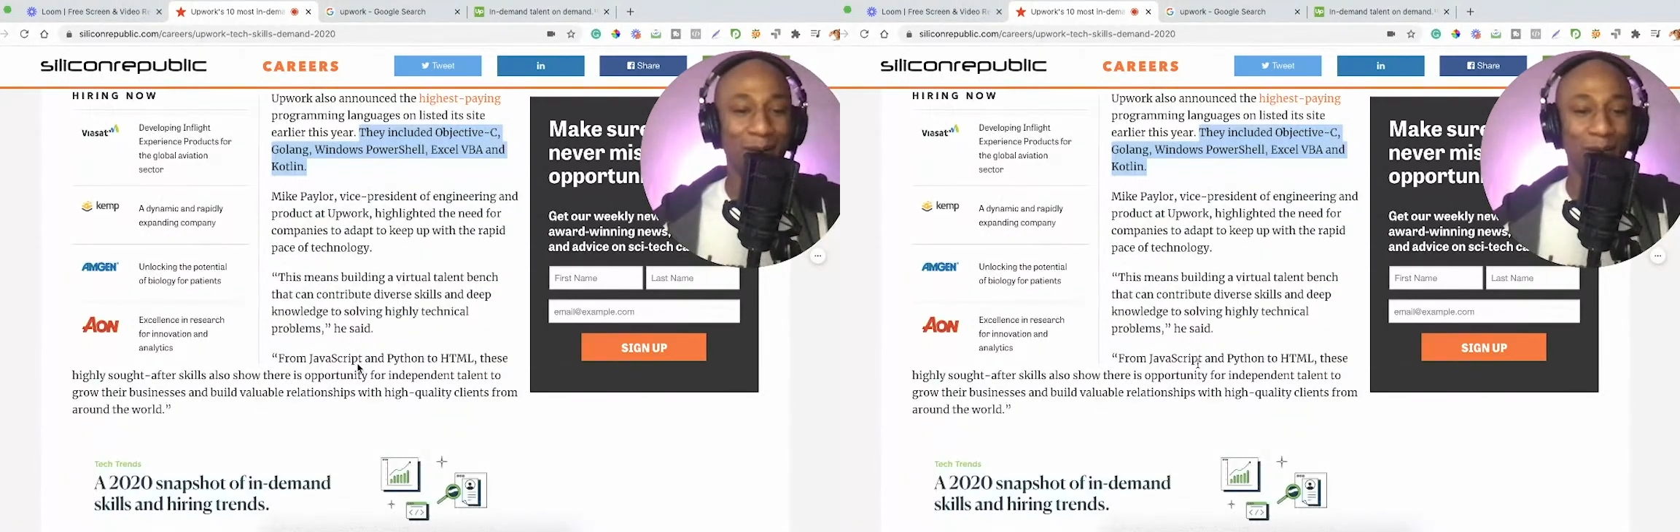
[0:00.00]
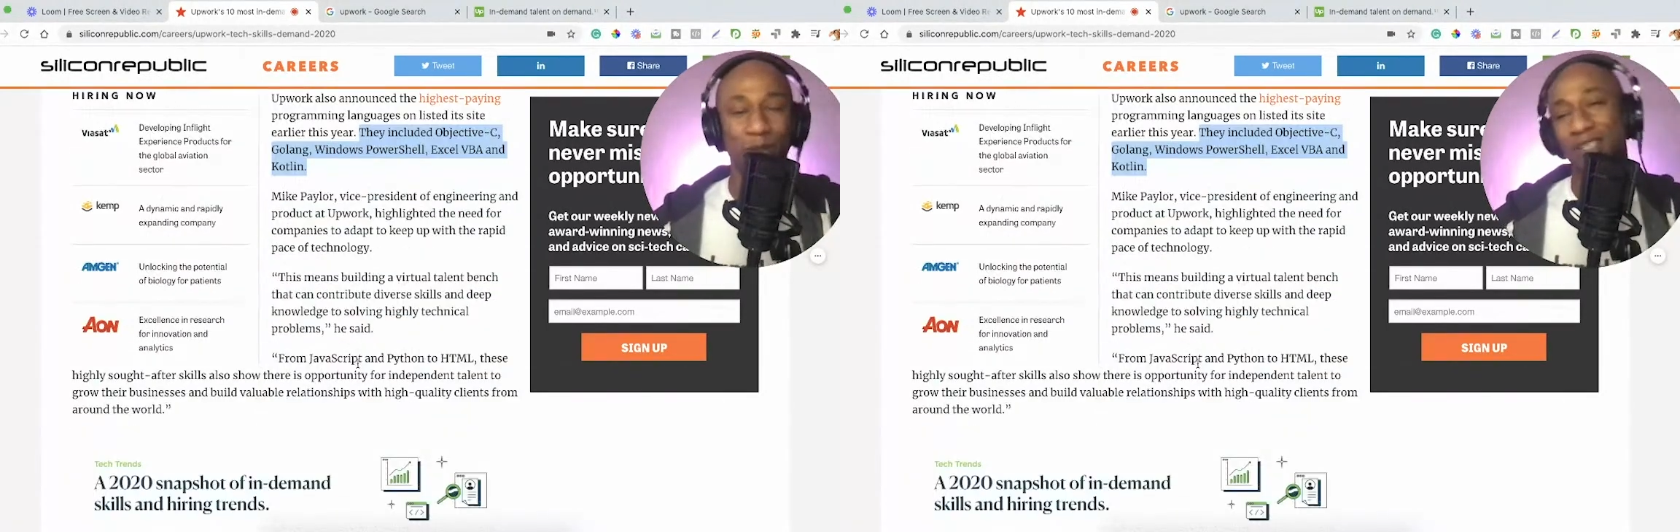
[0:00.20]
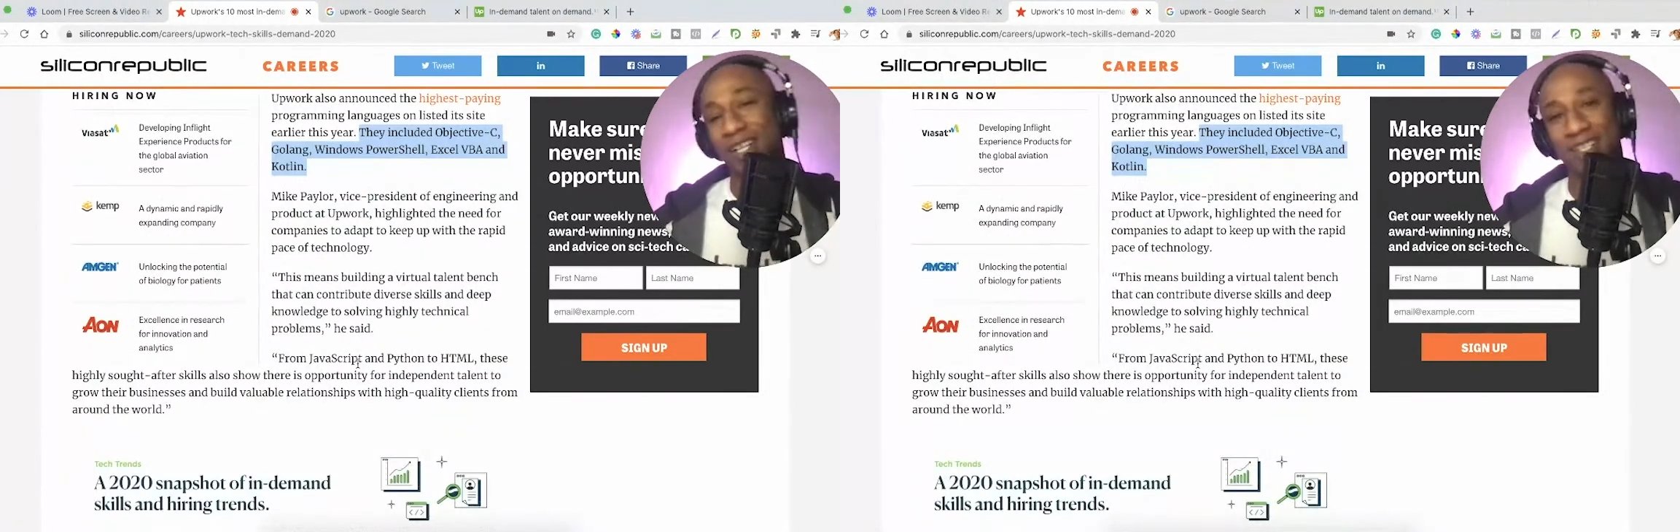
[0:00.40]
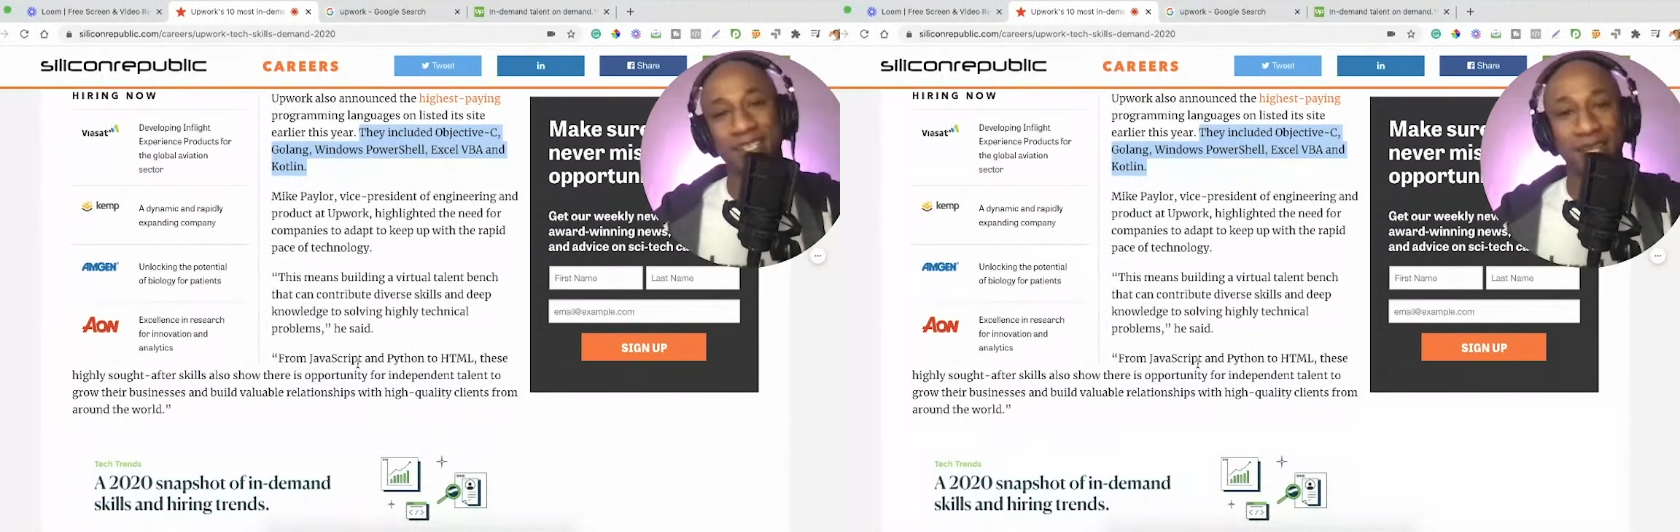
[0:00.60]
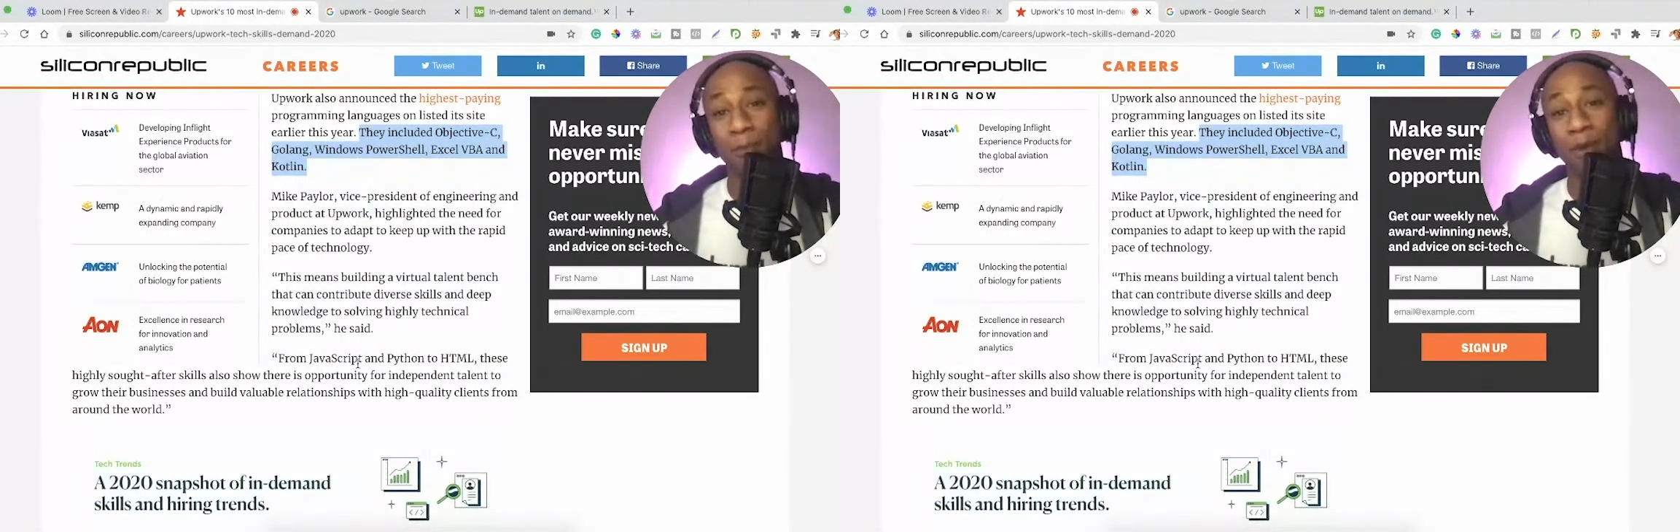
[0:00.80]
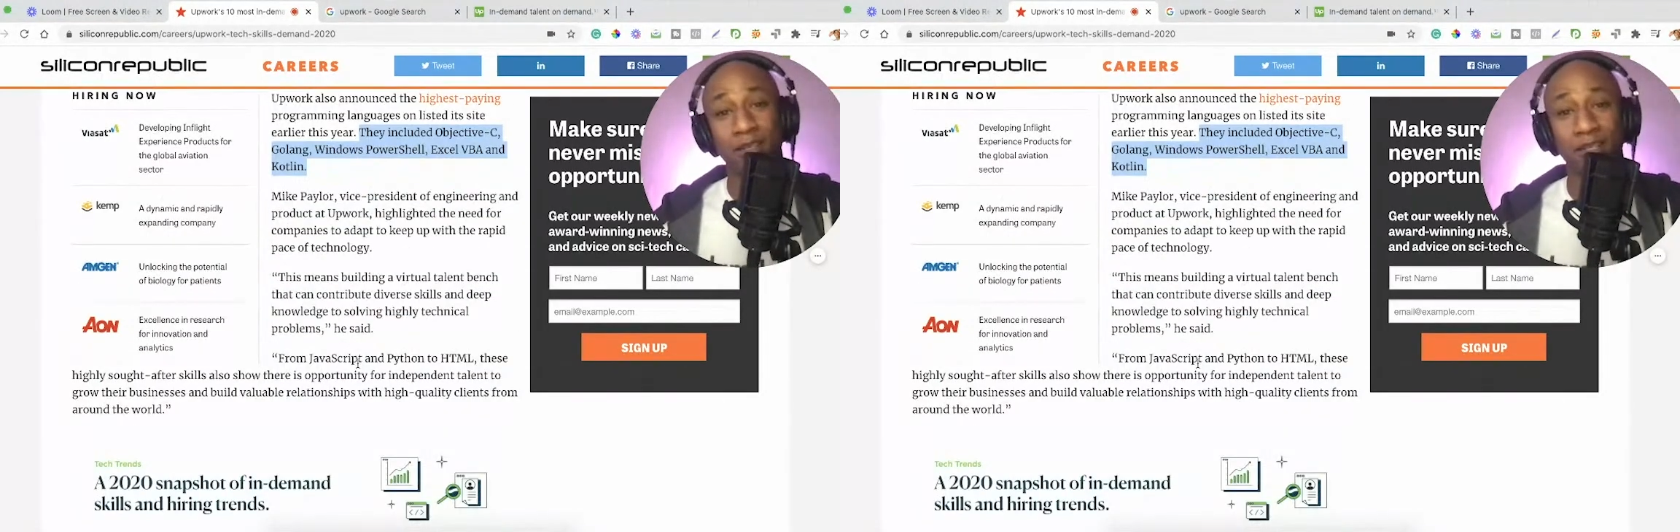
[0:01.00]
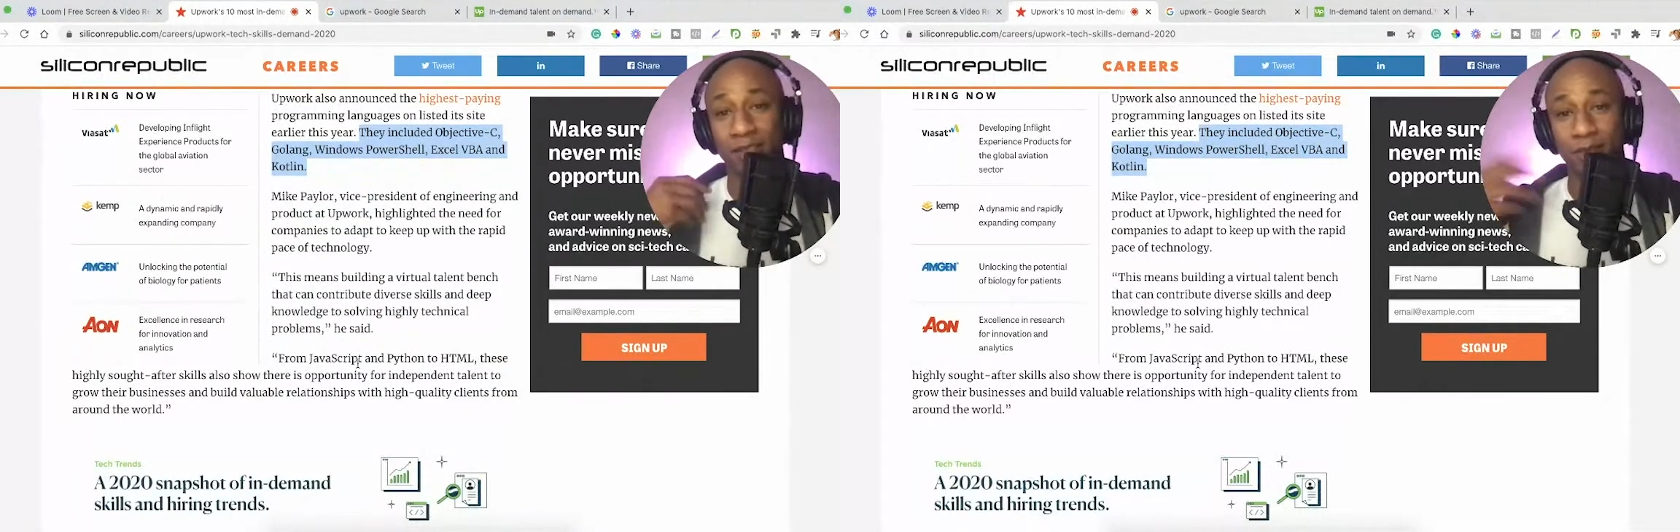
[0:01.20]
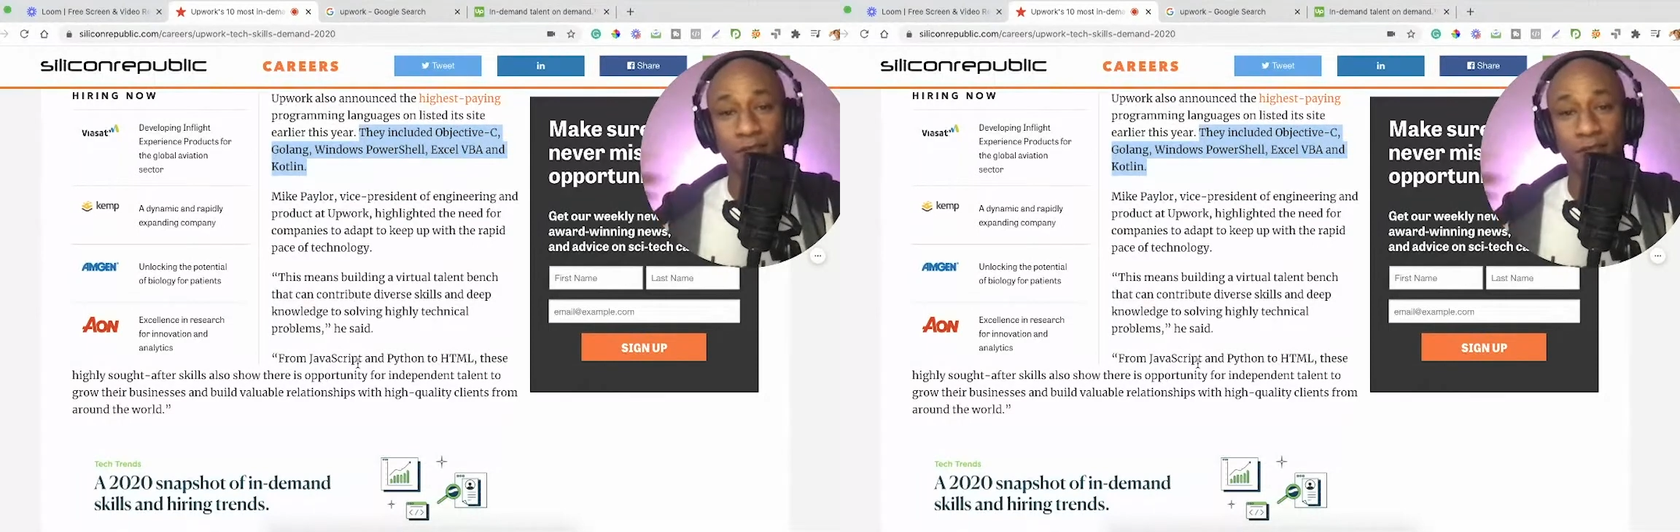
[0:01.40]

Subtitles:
which doesn't say much because,